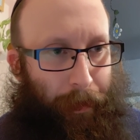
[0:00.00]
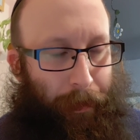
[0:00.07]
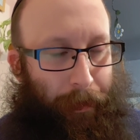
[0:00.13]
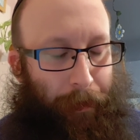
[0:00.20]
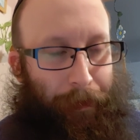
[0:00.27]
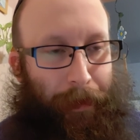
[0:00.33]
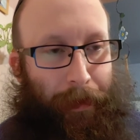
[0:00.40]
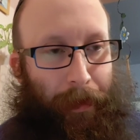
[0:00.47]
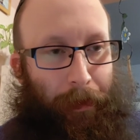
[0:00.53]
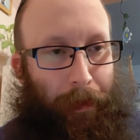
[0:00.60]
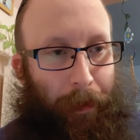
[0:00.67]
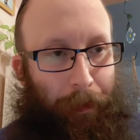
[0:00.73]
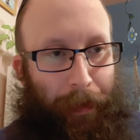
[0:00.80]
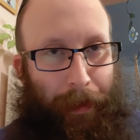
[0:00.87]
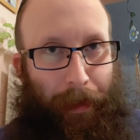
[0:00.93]
So I'm just going
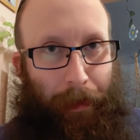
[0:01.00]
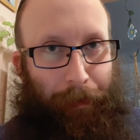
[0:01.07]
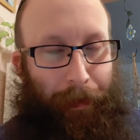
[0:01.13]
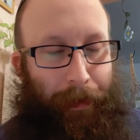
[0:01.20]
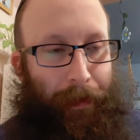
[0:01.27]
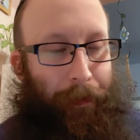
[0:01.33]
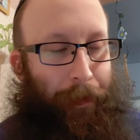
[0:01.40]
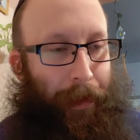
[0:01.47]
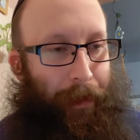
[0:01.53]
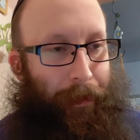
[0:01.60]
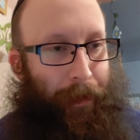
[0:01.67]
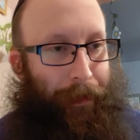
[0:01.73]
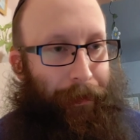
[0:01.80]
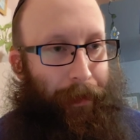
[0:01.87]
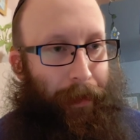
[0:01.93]
to pick up in this
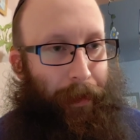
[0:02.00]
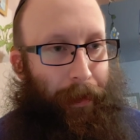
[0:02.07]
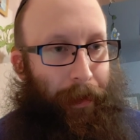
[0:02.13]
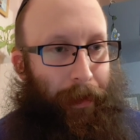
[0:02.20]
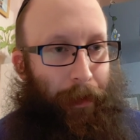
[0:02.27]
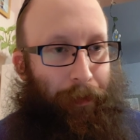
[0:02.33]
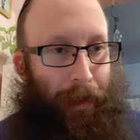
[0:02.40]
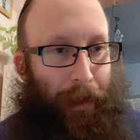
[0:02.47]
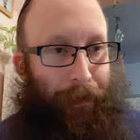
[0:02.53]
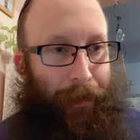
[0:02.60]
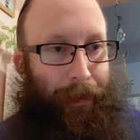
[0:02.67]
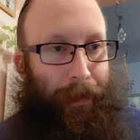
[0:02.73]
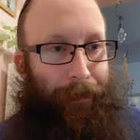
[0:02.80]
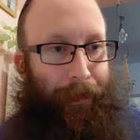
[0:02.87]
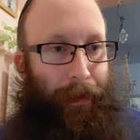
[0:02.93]
paragraph. The
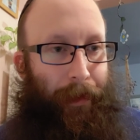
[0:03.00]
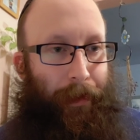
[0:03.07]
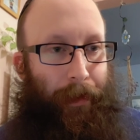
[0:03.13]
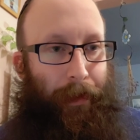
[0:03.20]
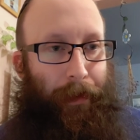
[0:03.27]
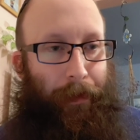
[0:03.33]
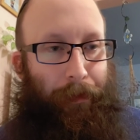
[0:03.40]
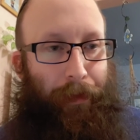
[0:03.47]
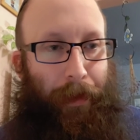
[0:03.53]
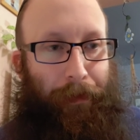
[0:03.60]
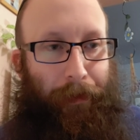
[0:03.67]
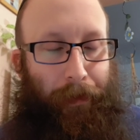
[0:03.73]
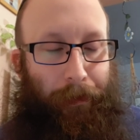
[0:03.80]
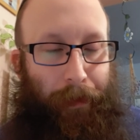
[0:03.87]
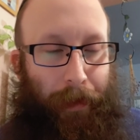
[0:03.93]
prophecy
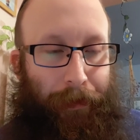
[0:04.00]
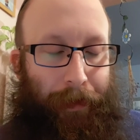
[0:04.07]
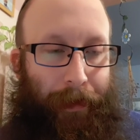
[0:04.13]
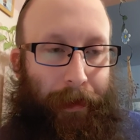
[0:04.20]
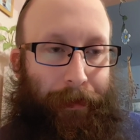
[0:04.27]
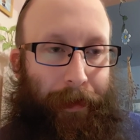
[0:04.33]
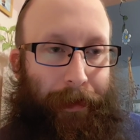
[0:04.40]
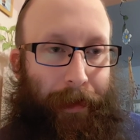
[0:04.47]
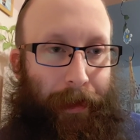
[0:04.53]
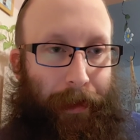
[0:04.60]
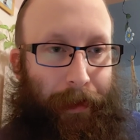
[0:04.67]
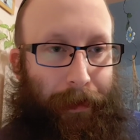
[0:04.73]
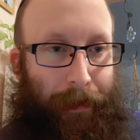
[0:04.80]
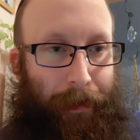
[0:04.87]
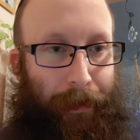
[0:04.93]
of Isaiah
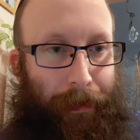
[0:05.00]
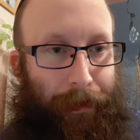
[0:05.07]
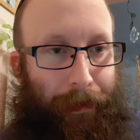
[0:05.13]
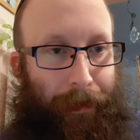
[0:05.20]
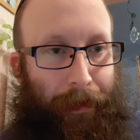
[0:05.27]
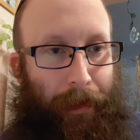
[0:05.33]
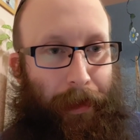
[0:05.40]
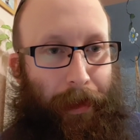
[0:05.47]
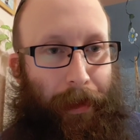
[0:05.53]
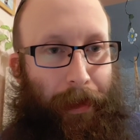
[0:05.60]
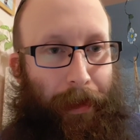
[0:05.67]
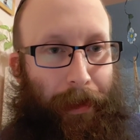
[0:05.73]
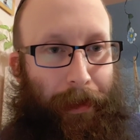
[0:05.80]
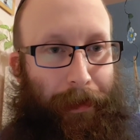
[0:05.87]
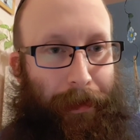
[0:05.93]
continues,
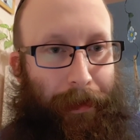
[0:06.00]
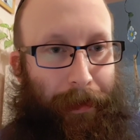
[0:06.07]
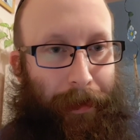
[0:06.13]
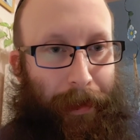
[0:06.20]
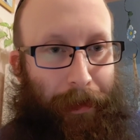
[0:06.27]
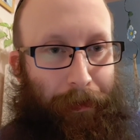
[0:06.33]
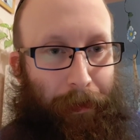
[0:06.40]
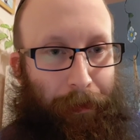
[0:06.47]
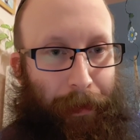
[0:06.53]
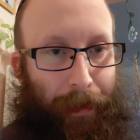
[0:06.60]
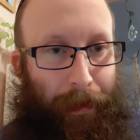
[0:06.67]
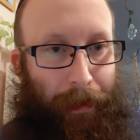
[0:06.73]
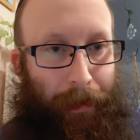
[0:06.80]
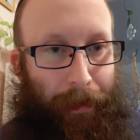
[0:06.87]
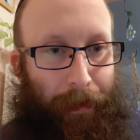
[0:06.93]
and his delight will
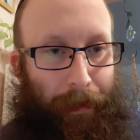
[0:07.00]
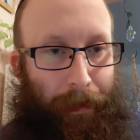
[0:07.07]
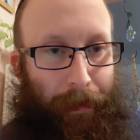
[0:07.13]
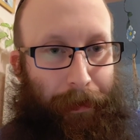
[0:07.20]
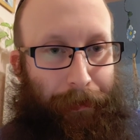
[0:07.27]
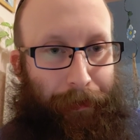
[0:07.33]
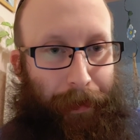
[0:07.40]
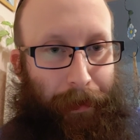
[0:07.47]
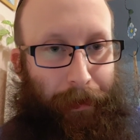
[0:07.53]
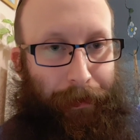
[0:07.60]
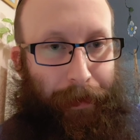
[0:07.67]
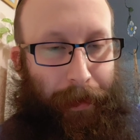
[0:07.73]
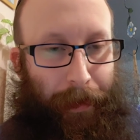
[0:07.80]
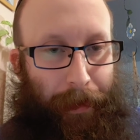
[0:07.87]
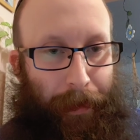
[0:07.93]
be in the fear of
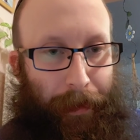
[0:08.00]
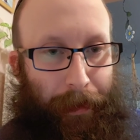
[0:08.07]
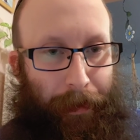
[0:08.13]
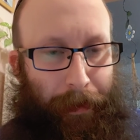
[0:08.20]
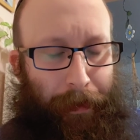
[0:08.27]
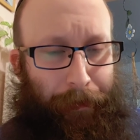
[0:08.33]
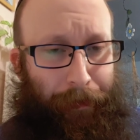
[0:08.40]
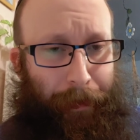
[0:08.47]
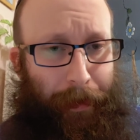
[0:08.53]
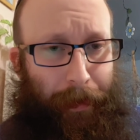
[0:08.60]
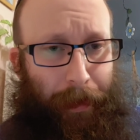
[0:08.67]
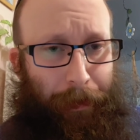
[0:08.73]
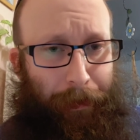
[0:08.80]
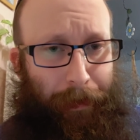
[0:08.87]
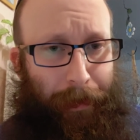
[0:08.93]
God, and
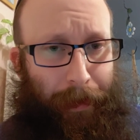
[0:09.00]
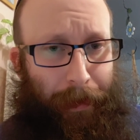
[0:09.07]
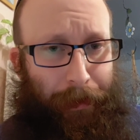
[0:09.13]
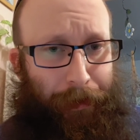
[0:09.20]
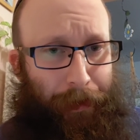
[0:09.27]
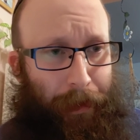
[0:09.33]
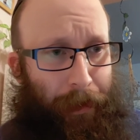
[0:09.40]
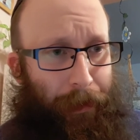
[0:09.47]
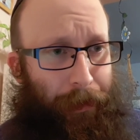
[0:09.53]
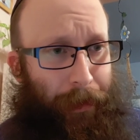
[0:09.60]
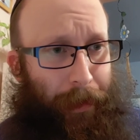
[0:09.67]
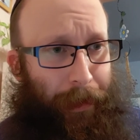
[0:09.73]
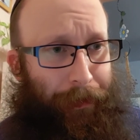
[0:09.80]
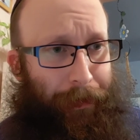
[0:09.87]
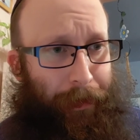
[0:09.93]
he will not judge
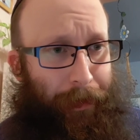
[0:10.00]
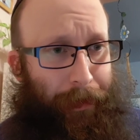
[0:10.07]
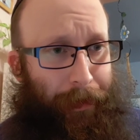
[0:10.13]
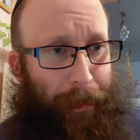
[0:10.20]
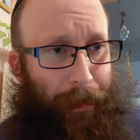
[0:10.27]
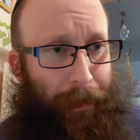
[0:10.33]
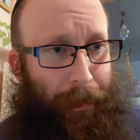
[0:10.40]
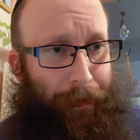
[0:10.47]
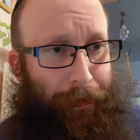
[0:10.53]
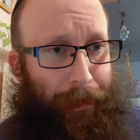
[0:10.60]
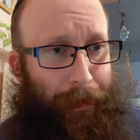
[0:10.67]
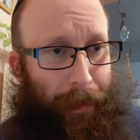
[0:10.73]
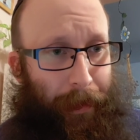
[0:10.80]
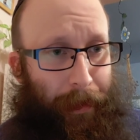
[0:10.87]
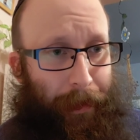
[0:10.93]
after the sight of his
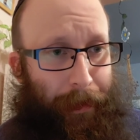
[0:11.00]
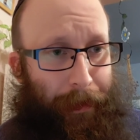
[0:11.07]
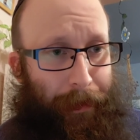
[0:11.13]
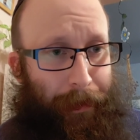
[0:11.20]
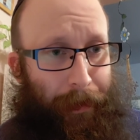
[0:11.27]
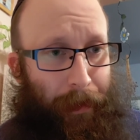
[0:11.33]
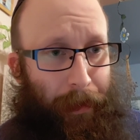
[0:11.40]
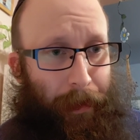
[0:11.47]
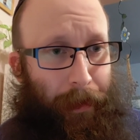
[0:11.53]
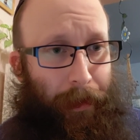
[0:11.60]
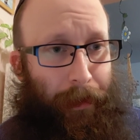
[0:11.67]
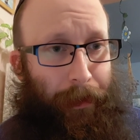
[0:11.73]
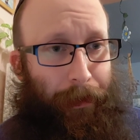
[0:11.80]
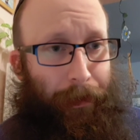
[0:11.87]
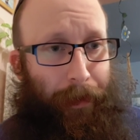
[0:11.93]
eyes,
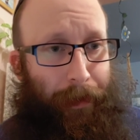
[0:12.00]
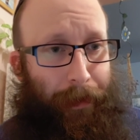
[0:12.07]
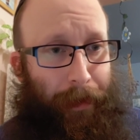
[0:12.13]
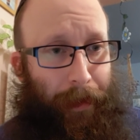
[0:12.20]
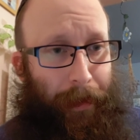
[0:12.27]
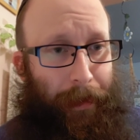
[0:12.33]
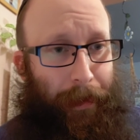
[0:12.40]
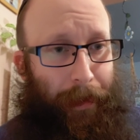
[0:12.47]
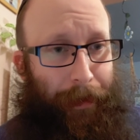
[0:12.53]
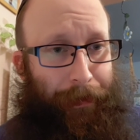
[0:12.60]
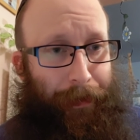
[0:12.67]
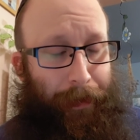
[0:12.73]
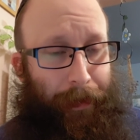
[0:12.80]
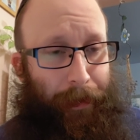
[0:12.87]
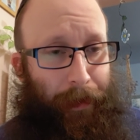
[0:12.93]
nor decide
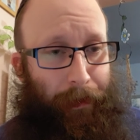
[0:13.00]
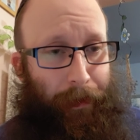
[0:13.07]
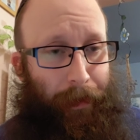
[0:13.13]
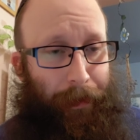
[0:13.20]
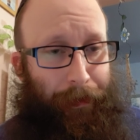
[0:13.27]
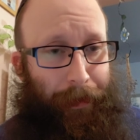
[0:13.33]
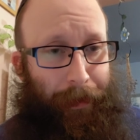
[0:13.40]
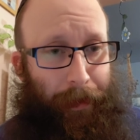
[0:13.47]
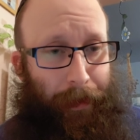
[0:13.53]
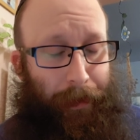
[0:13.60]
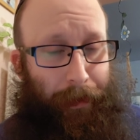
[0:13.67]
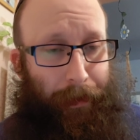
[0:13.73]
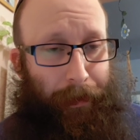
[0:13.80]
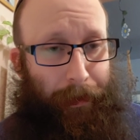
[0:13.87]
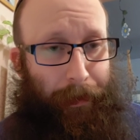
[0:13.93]
after the hearing of his
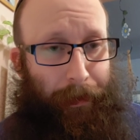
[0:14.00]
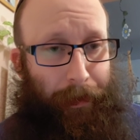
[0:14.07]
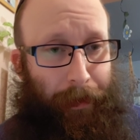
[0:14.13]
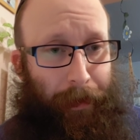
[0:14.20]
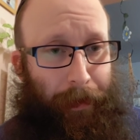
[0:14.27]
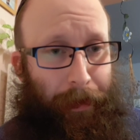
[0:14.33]
ears.